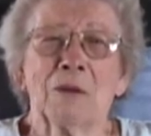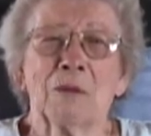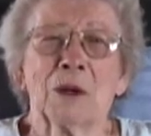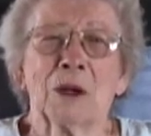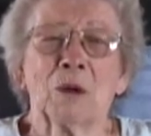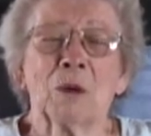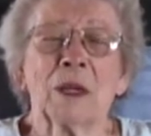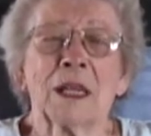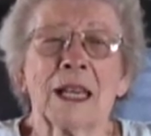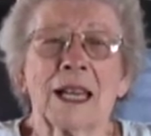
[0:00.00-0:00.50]

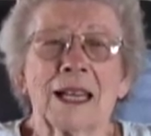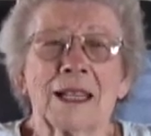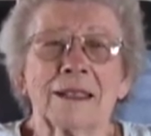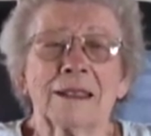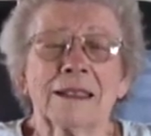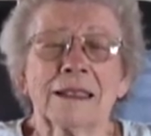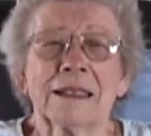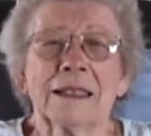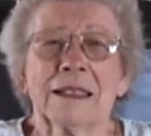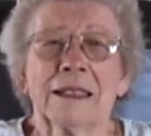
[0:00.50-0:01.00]
But we
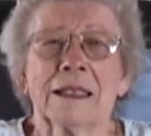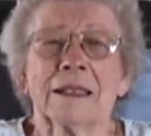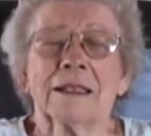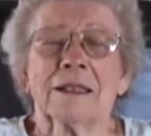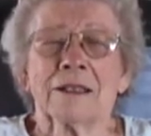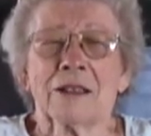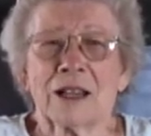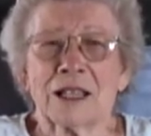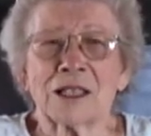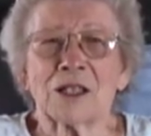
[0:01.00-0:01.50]
had
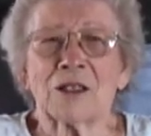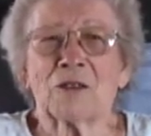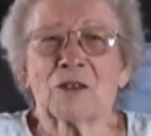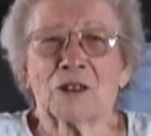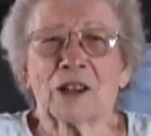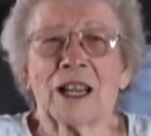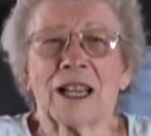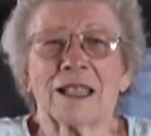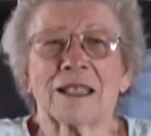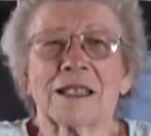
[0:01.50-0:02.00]
lots of
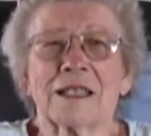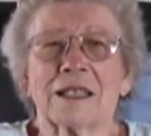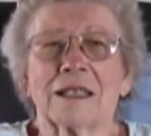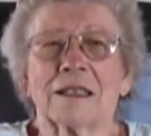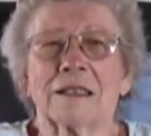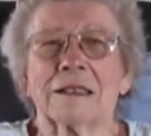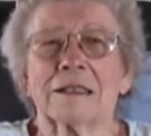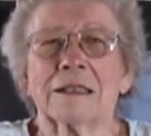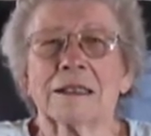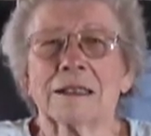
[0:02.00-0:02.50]
friends,
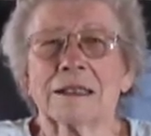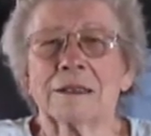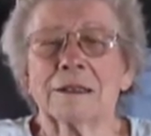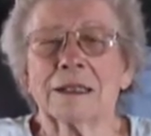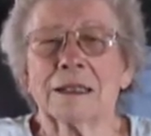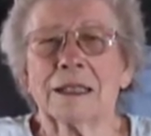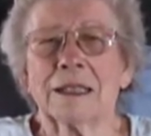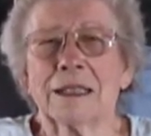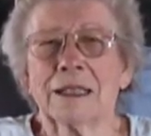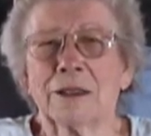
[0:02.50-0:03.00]
and
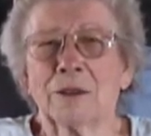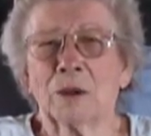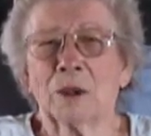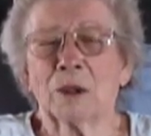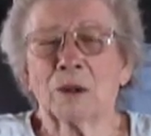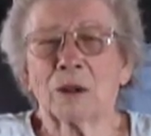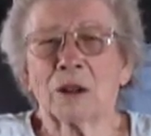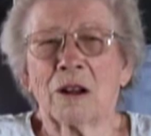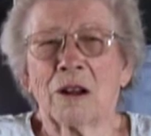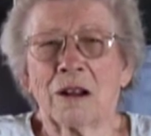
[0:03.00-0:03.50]

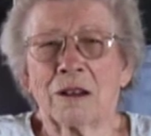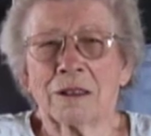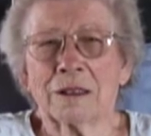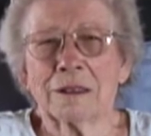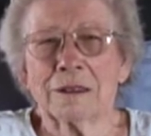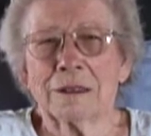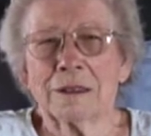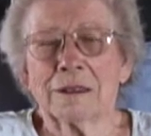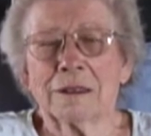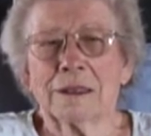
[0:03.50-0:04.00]
we were
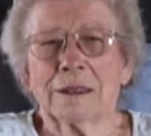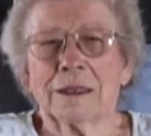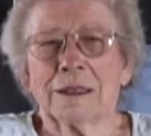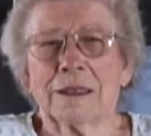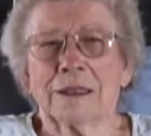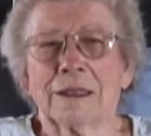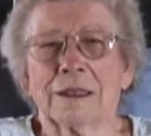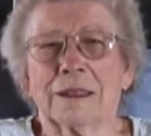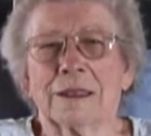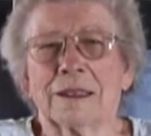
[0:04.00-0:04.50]
all
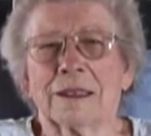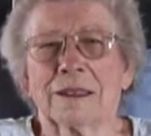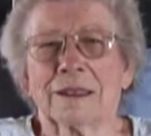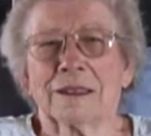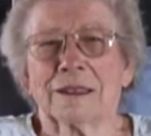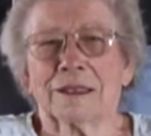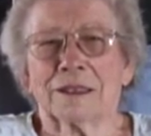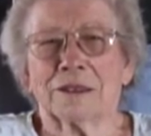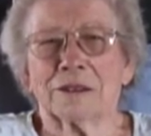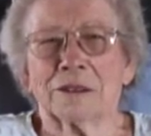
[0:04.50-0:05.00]

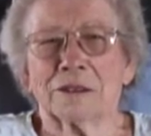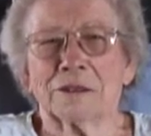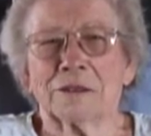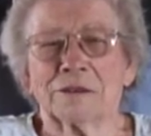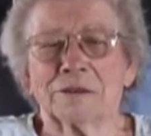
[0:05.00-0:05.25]
uh,